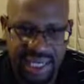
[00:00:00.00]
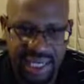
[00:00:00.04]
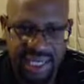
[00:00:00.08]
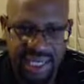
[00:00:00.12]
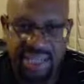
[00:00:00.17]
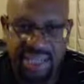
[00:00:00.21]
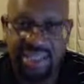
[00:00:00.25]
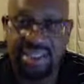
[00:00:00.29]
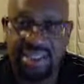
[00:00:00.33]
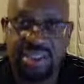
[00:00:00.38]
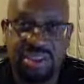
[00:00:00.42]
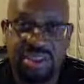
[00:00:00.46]

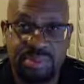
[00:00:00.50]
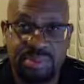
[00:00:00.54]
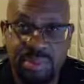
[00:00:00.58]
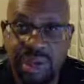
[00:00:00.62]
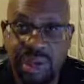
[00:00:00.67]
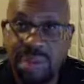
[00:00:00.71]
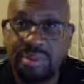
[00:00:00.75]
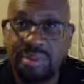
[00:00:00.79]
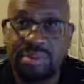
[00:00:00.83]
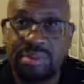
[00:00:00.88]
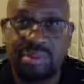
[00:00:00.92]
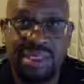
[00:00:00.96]
hey, there's
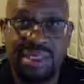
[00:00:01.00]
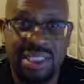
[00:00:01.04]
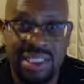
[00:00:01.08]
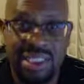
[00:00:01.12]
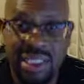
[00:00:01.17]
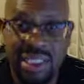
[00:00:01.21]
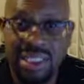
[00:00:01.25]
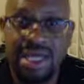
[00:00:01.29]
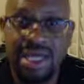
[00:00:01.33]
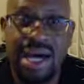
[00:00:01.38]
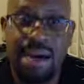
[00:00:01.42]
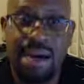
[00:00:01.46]
probably
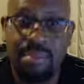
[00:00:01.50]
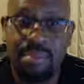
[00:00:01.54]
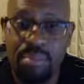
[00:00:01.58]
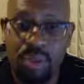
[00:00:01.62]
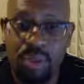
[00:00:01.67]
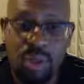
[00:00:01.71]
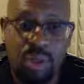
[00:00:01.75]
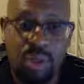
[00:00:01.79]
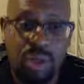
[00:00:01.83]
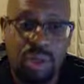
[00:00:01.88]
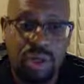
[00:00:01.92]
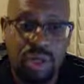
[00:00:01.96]
a lot
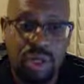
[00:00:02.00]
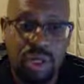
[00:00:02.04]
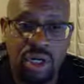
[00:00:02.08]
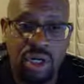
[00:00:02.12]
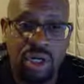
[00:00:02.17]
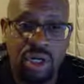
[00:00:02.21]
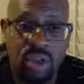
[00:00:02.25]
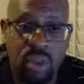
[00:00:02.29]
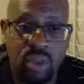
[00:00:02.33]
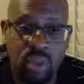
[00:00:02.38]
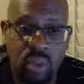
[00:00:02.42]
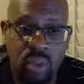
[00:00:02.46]
more
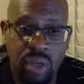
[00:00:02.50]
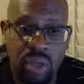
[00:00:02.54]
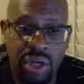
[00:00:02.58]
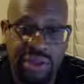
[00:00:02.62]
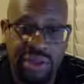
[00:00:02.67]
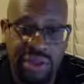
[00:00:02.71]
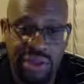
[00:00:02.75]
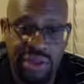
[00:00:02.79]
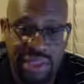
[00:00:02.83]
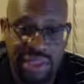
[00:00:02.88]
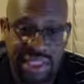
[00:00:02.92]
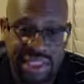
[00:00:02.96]
where
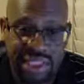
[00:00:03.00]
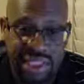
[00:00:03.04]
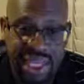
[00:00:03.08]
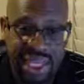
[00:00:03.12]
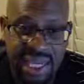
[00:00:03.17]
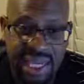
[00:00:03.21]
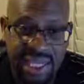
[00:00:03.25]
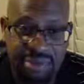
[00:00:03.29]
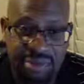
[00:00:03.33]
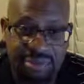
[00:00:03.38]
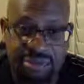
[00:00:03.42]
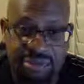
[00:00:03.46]
this
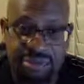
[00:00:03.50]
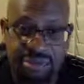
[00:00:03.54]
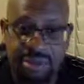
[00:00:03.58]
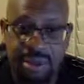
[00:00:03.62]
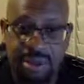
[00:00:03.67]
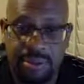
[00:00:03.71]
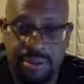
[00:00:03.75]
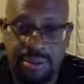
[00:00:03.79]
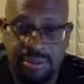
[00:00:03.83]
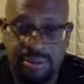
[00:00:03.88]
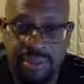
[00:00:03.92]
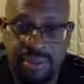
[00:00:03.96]
came
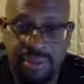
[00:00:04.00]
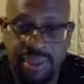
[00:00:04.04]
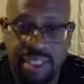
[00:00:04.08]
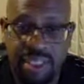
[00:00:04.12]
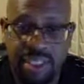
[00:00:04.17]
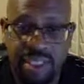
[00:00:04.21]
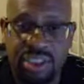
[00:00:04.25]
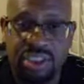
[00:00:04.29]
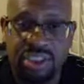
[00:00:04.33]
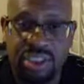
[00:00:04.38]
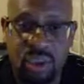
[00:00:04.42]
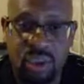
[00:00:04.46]
from.
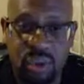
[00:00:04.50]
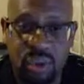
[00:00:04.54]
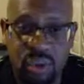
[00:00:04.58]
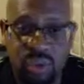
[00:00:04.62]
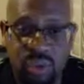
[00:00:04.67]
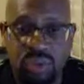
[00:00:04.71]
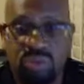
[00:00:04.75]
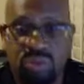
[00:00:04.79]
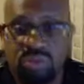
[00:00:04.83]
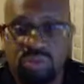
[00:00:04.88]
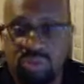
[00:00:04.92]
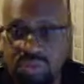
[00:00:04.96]

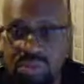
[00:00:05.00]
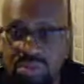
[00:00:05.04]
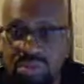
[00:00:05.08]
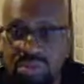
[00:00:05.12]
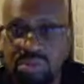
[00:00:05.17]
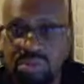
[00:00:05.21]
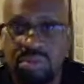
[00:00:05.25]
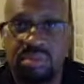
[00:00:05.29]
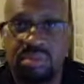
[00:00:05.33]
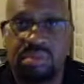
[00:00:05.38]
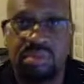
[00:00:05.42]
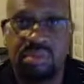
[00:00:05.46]
So
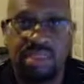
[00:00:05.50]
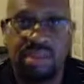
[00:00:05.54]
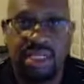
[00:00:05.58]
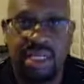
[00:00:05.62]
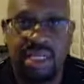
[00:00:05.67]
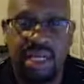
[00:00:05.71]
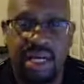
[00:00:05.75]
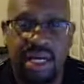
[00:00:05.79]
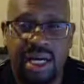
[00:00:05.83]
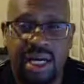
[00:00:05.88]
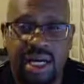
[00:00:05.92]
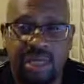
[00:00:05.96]

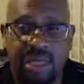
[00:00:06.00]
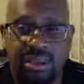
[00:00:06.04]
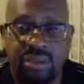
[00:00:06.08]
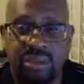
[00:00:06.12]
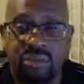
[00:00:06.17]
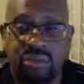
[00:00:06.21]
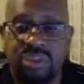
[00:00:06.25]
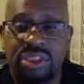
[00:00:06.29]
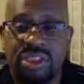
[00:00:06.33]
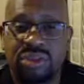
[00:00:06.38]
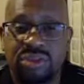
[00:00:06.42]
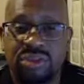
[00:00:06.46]
the
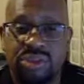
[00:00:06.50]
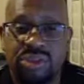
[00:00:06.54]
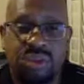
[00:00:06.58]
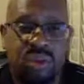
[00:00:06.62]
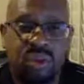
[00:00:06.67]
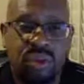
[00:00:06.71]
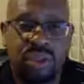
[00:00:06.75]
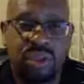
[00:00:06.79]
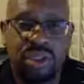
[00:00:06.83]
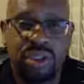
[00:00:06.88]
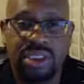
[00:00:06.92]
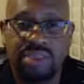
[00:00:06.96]
risk
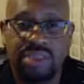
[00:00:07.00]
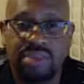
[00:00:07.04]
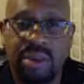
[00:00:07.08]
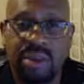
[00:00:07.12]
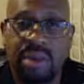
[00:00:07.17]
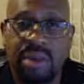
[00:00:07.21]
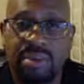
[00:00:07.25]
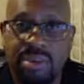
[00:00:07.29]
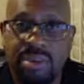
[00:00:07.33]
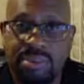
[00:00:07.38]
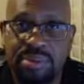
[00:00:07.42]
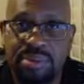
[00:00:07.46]
reward is
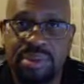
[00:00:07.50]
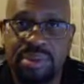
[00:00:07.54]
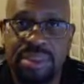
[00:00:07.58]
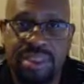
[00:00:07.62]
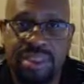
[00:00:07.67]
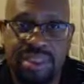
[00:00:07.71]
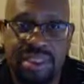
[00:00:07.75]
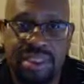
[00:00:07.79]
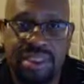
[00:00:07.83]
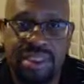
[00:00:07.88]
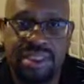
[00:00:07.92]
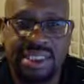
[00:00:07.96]
probably pretty
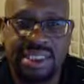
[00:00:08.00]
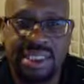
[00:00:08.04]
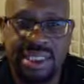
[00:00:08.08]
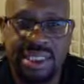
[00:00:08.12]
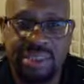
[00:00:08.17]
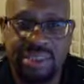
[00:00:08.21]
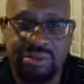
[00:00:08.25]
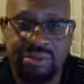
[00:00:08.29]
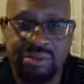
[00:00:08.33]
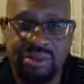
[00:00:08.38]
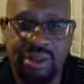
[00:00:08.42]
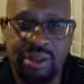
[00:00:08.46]
good to
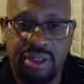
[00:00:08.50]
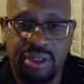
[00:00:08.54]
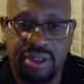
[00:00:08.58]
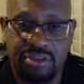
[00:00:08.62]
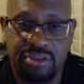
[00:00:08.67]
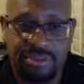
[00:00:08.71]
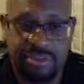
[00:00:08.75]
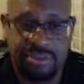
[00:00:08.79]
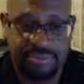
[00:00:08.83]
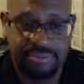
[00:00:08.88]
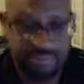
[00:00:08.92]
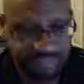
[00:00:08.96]
get
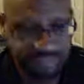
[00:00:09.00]
involved.